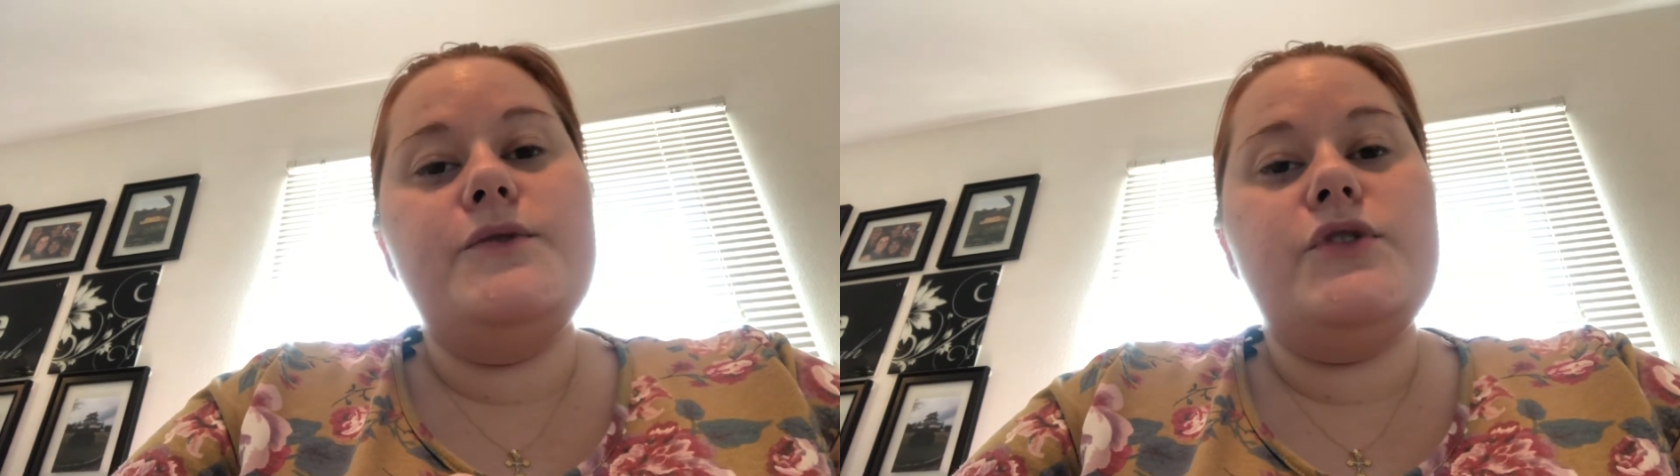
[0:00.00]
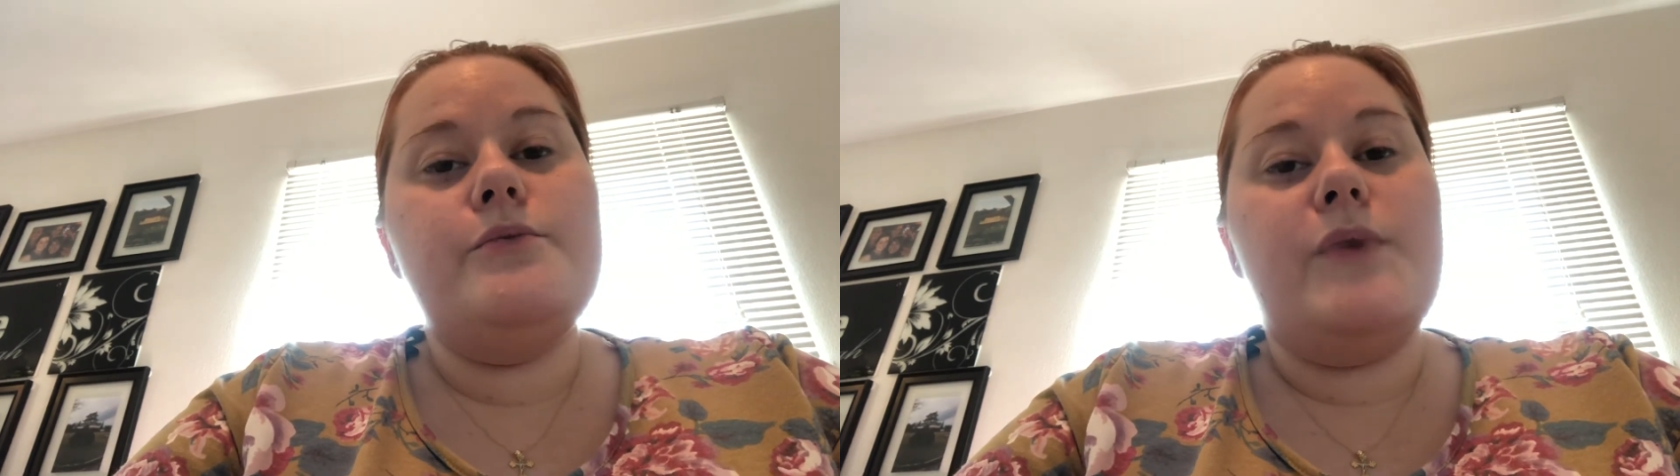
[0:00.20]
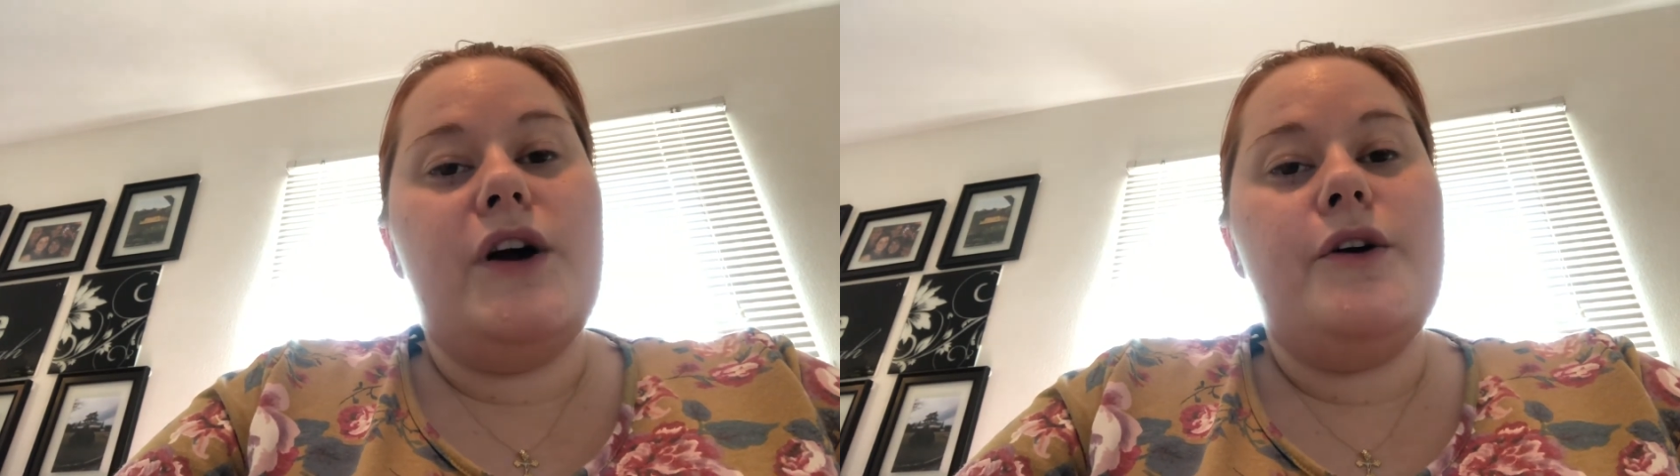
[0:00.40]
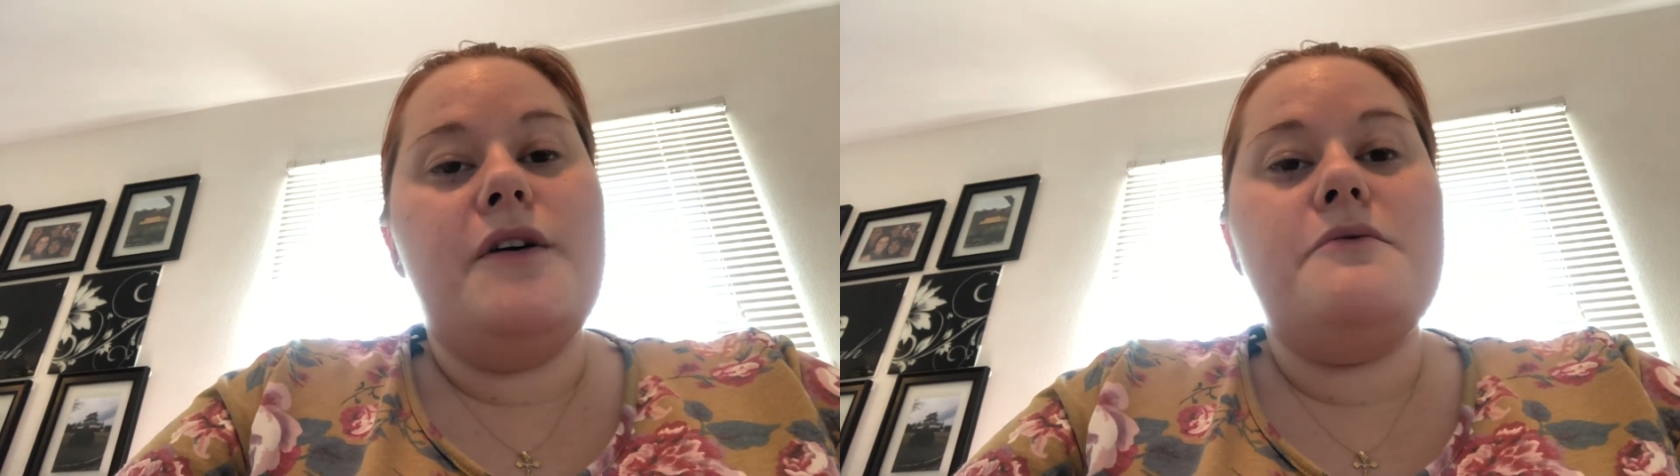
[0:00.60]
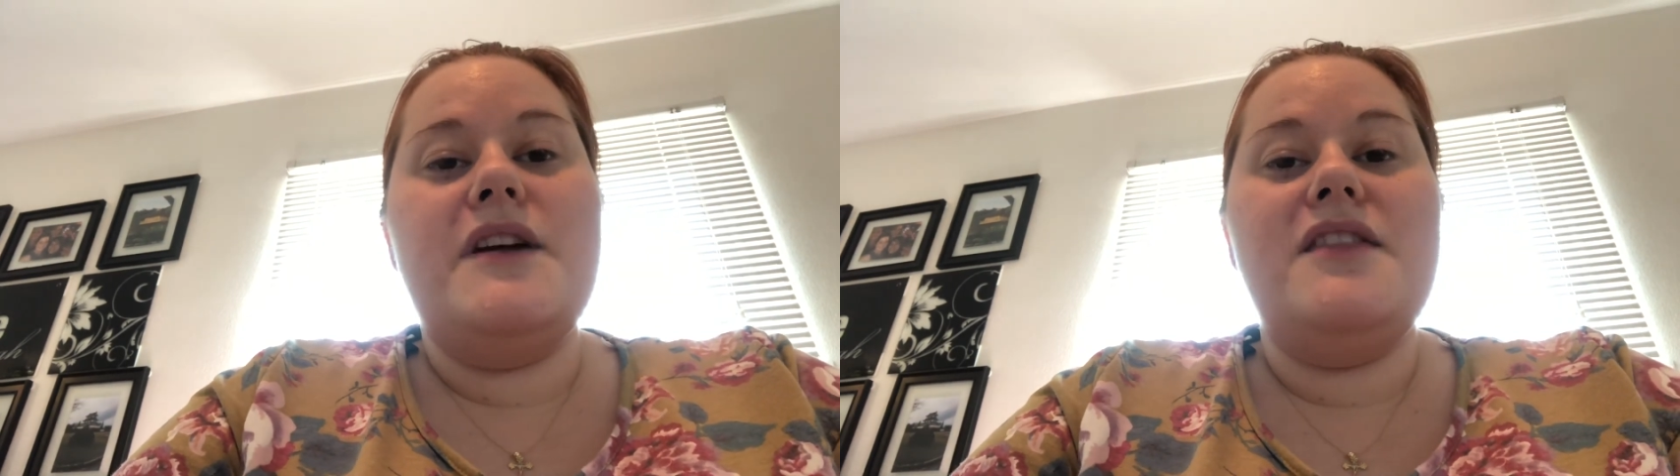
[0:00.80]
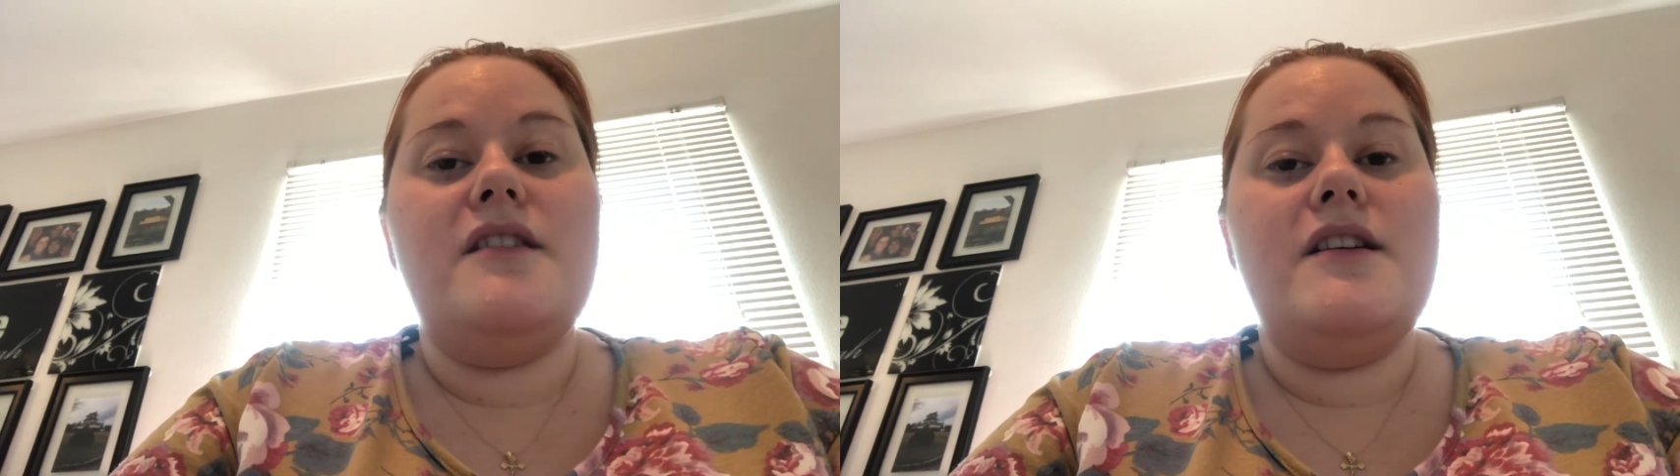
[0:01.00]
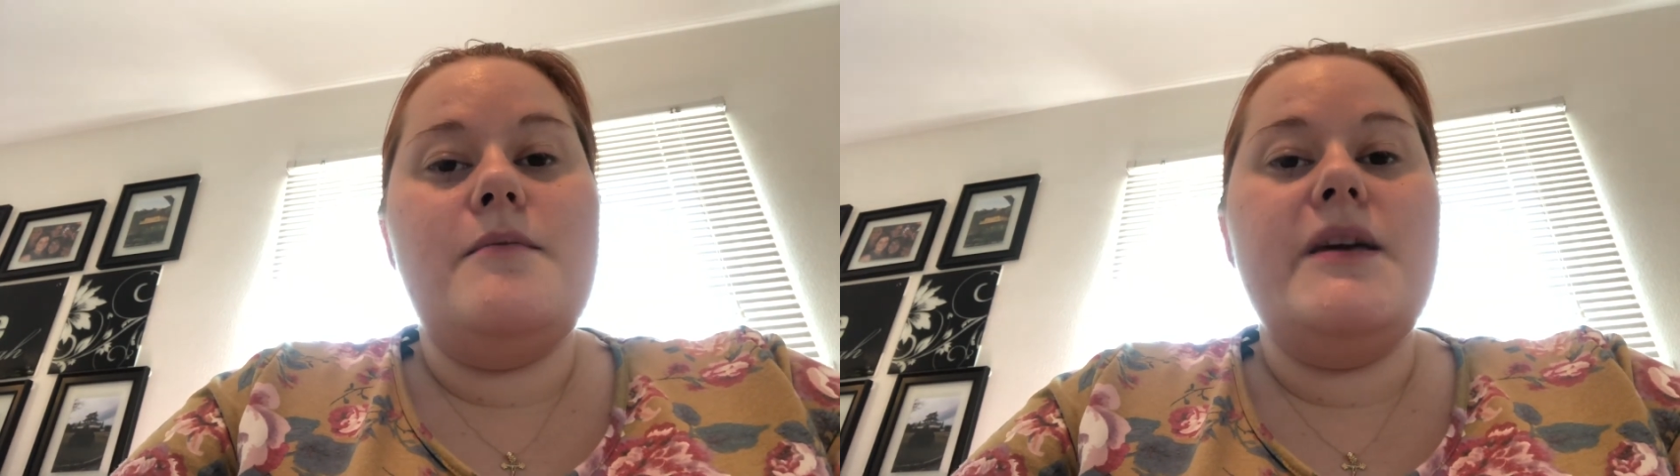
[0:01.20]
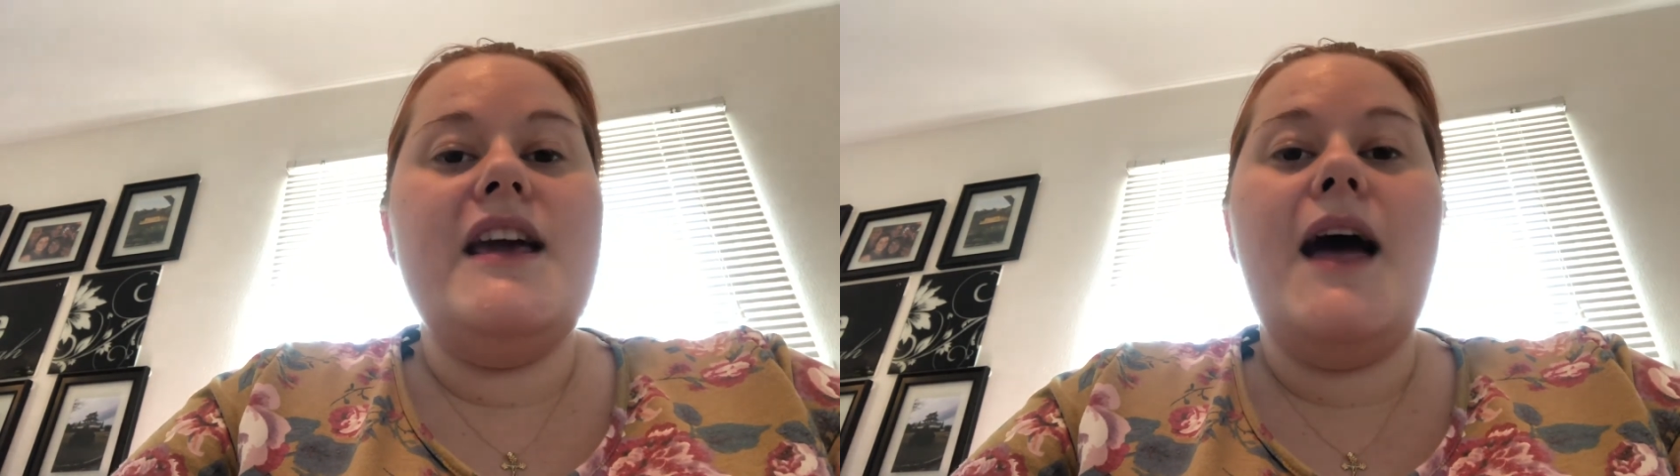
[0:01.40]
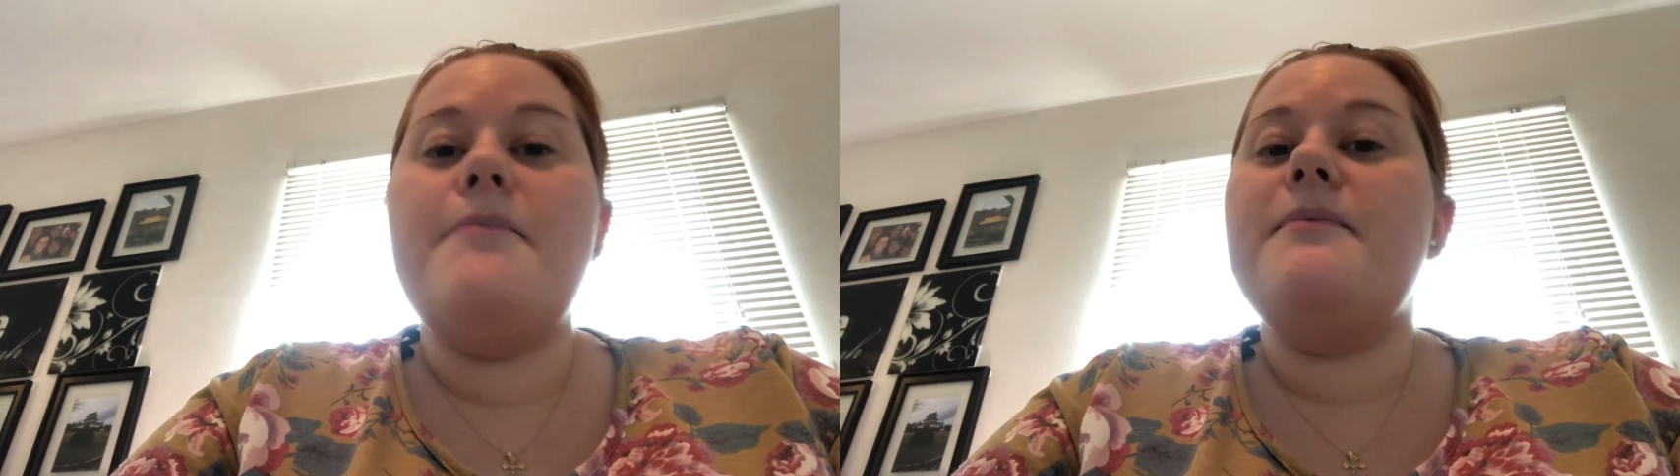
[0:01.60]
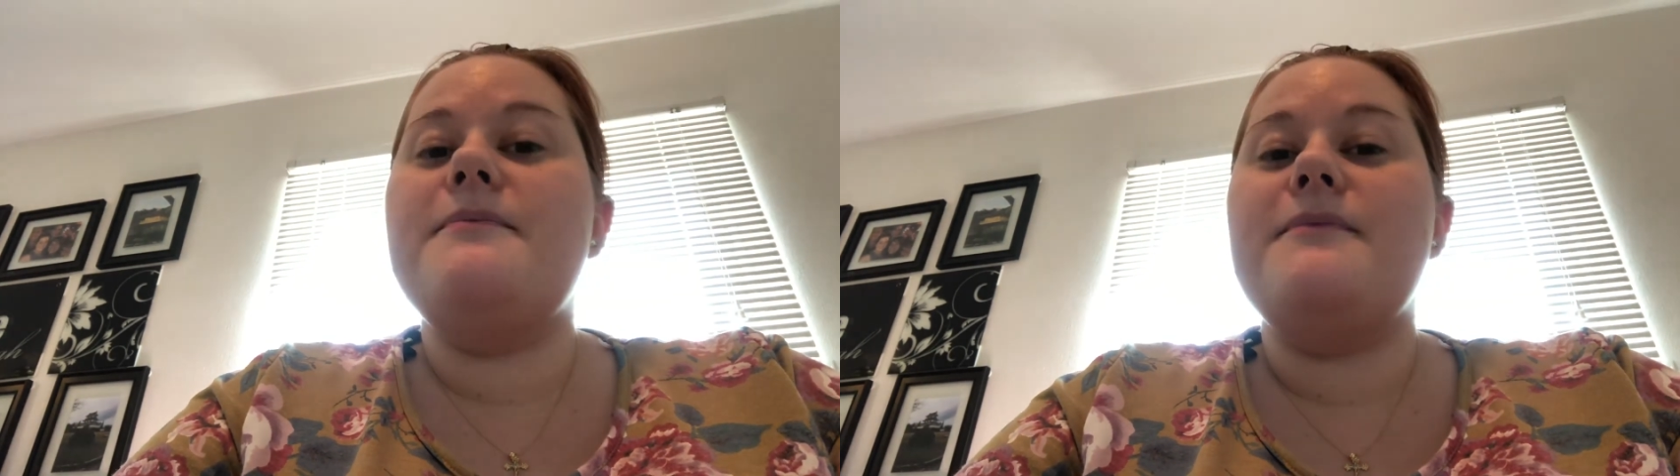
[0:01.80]
tomorrow at 1:30
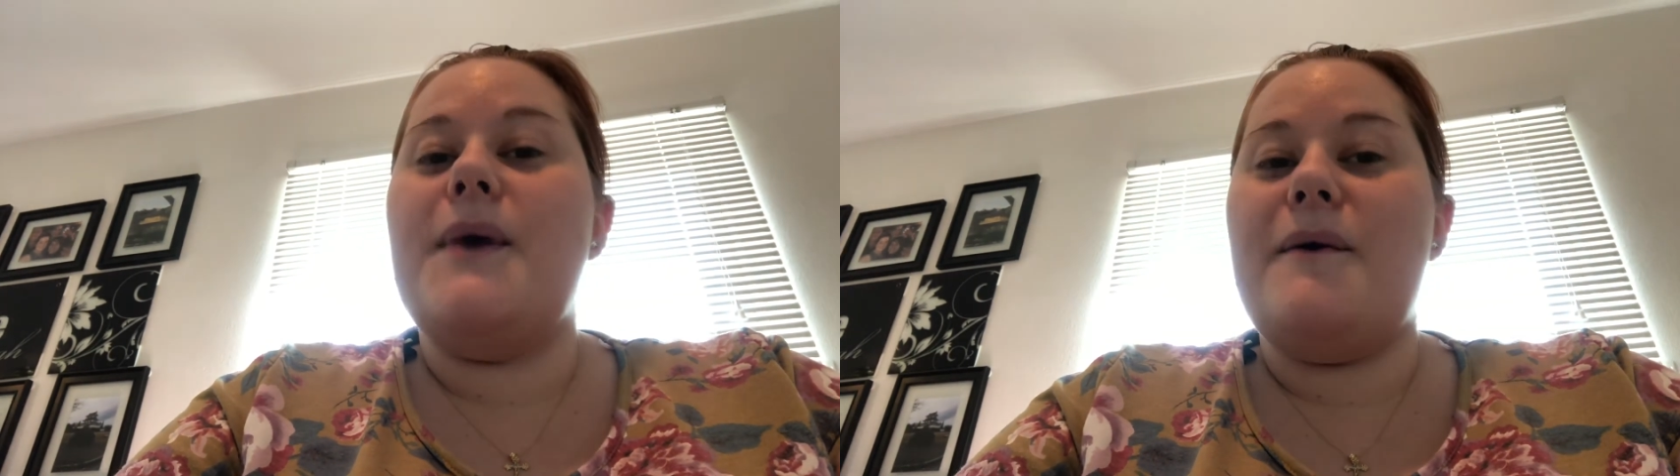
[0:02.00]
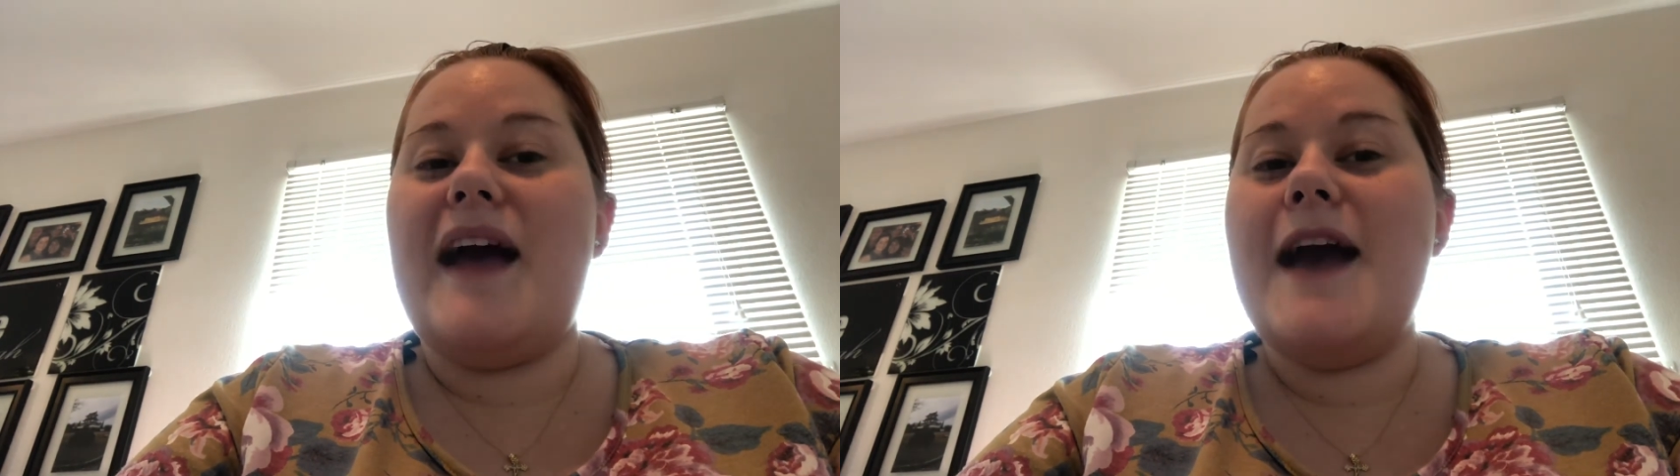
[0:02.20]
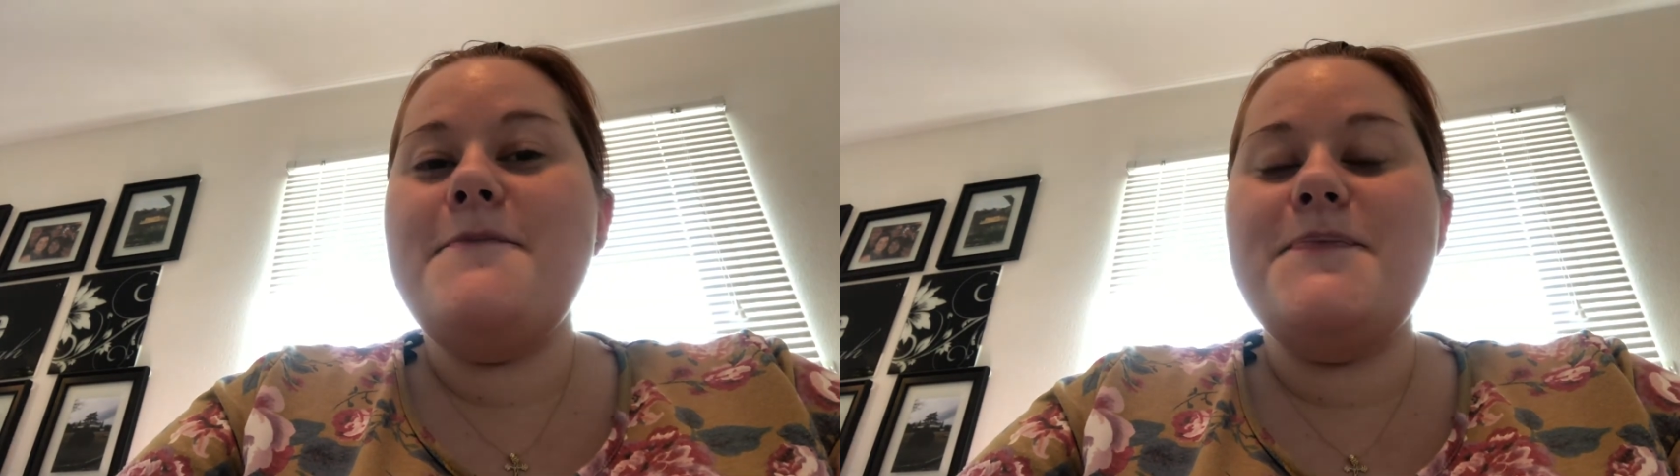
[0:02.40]
p.m., okay?